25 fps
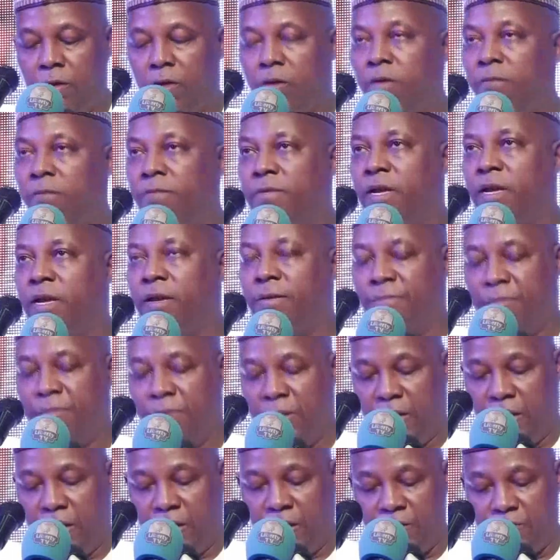of that
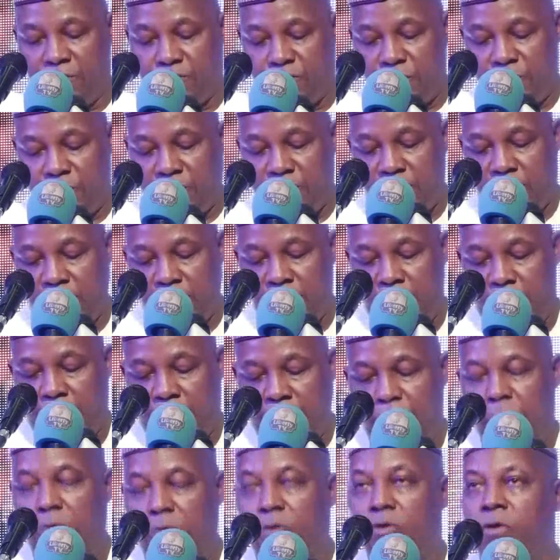very interesting
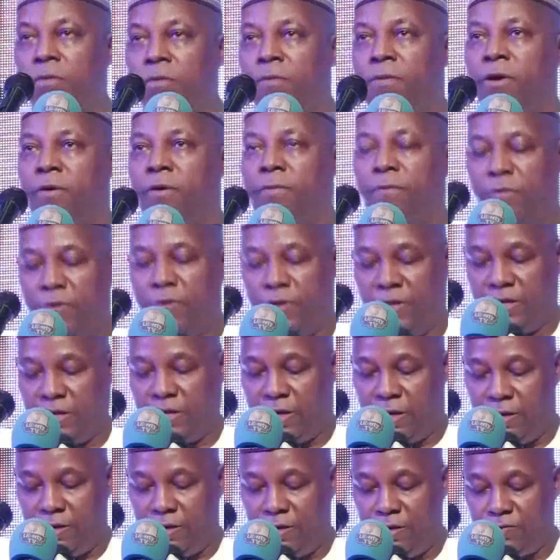epoch of our
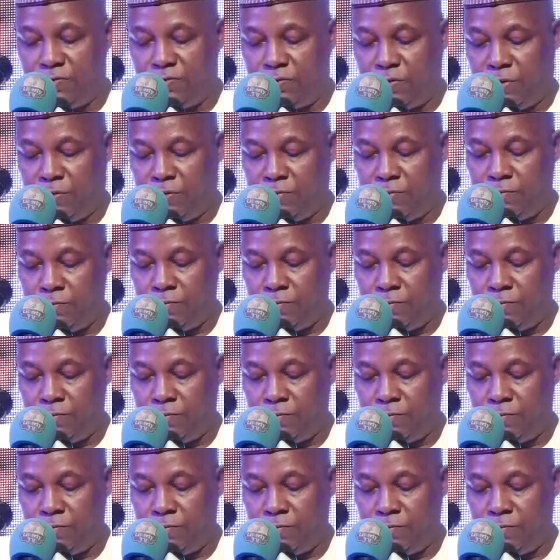political history,